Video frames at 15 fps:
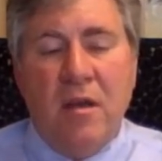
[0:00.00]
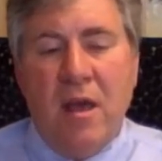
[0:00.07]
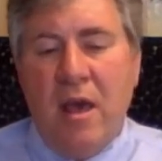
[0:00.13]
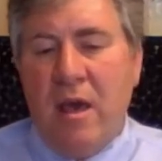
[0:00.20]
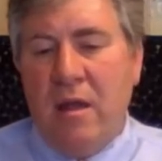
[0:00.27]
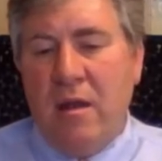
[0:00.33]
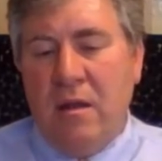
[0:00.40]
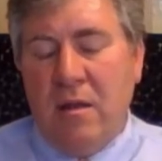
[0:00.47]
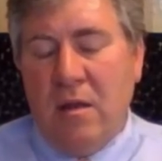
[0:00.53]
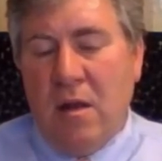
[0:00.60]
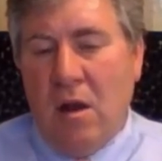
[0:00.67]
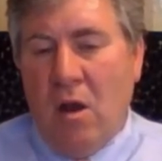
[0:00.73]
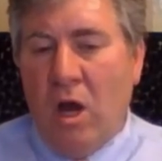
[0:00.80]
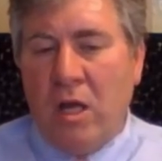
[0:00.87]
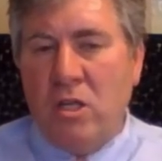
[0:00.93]
And in the
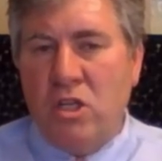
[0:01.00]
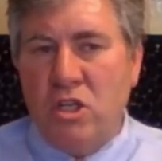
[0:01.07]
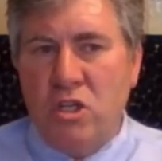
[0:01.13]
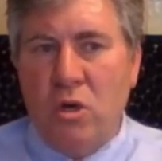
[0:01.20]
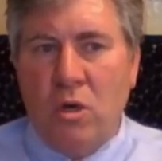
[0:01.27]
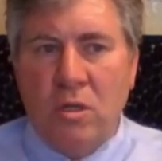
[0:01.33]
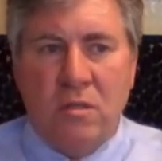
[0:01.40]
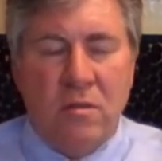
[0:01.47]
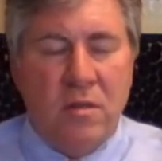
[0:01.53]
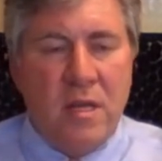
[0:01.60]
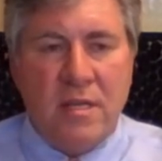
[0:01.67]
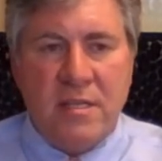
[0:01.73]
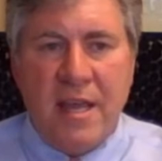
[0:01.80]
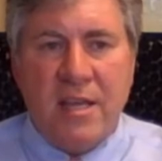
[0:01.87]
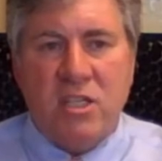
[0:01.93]
long and short,
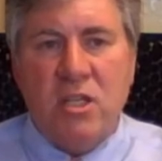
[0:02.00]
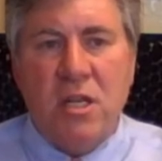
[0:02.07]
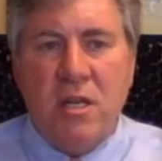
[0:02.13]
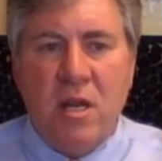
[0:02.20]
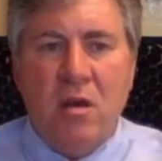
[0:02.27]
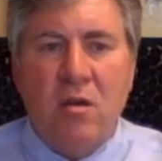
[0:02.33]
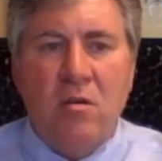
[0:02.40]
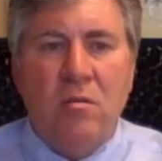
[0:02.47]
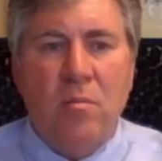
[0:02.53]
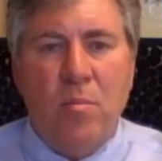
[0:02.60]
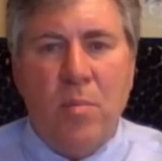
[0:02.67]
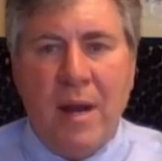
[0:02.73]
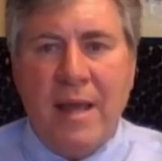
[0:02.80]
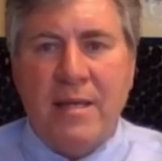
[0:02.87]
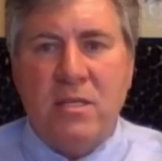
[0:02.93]
there's actually no
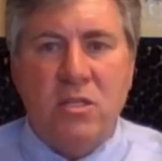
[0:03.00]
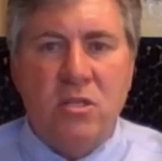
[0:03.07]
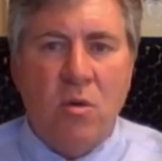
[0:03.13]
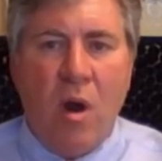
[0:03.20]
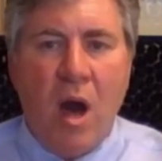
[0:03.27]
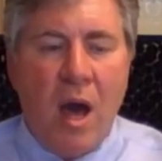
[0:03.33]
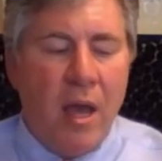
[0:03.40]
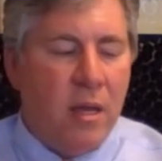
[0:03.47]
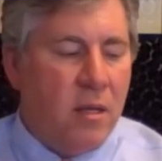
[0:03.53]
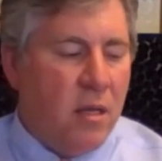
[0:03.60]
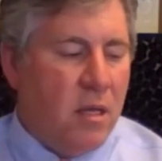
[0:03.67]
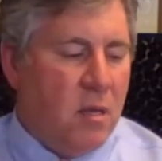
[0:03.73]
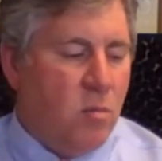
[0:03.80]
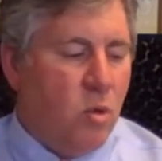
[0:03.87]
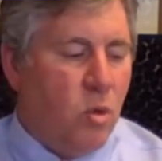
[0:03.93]
place to hide
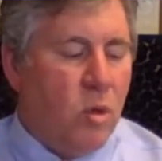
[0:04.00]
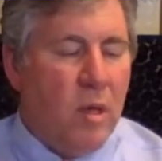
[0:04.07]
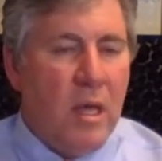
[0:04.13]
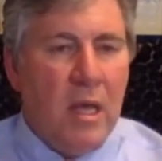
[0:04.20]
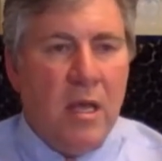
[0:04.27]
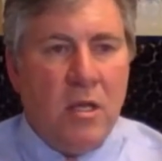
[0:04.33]
anymore.